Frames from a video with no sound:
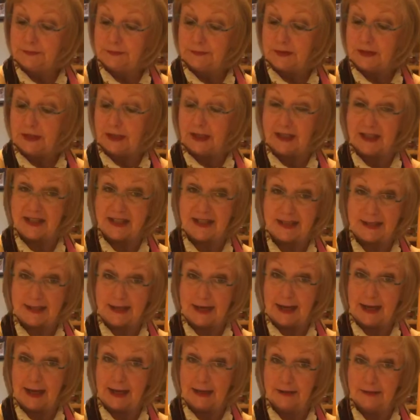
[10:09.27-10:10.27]

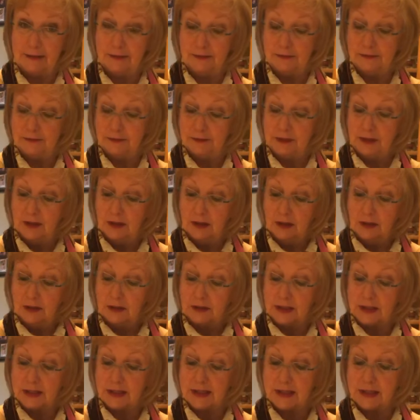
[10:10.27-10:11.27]
Instead,
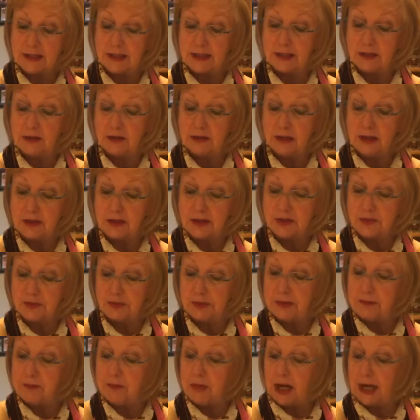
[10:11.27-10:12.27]
the stillness
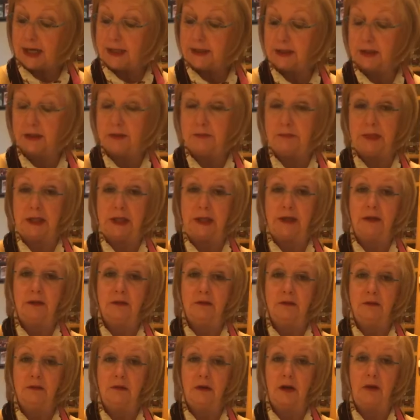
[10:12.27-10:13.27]
reminded me
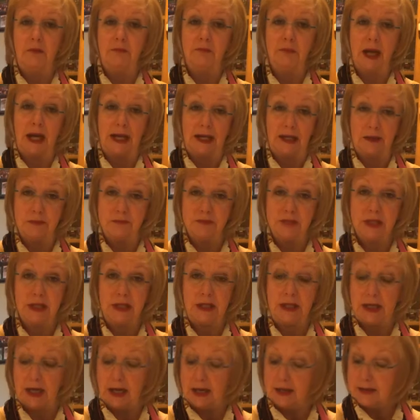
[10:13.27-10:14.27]
of my empty
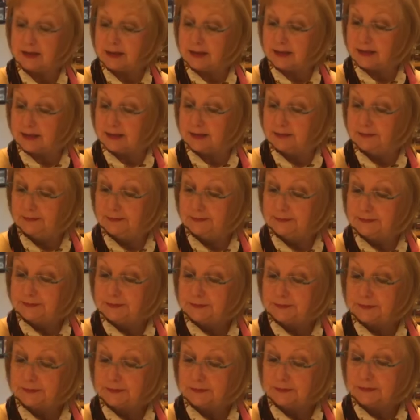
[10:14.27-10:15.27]
nest.
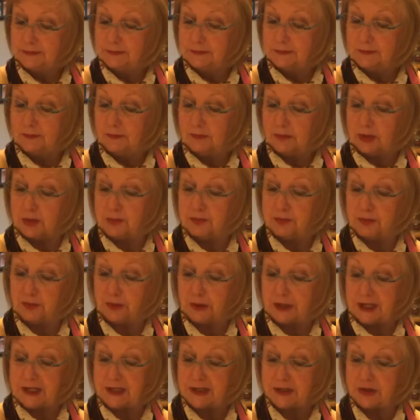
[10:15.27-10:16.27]
The
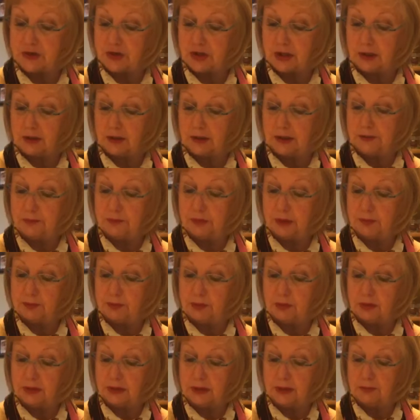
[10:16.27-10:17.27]
breeze gently
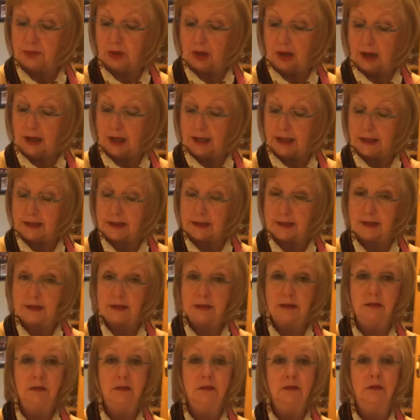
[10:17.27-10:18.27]
rippled the
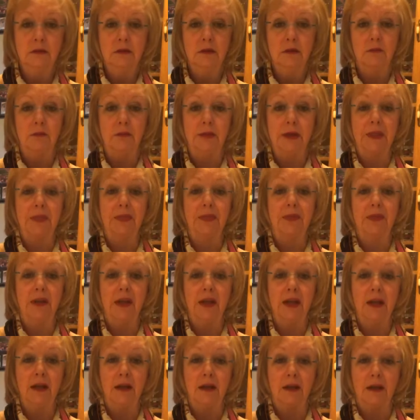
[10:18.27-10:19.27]
blinds, but
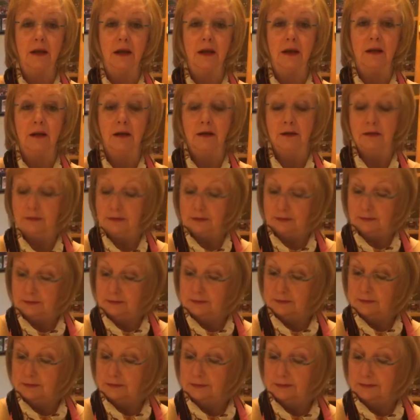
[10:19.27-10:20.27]
then
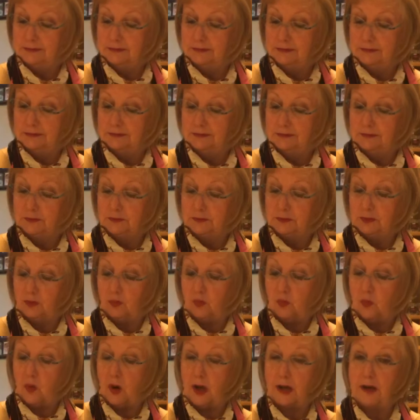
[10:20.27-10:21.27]

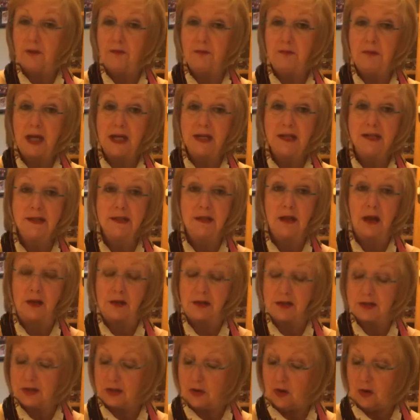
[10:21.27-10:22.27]
one of my
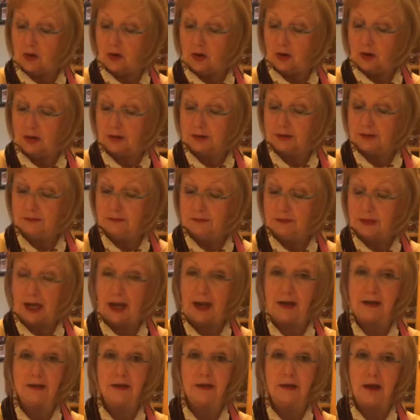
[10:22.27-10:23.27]
sons called,
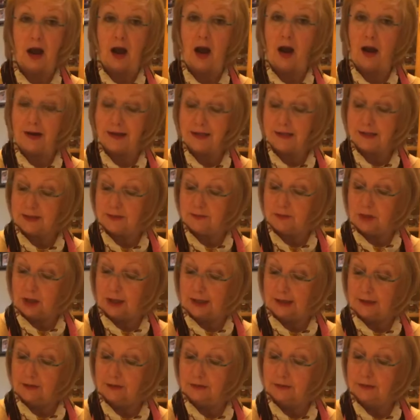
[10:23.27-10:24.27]
and I
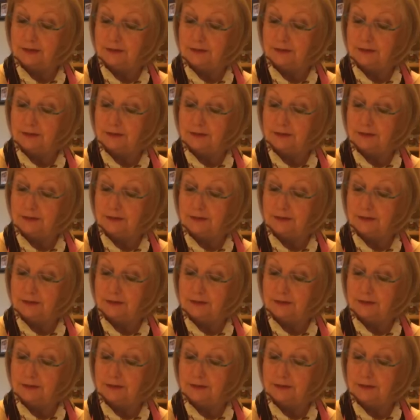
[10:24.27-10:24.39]
smiled.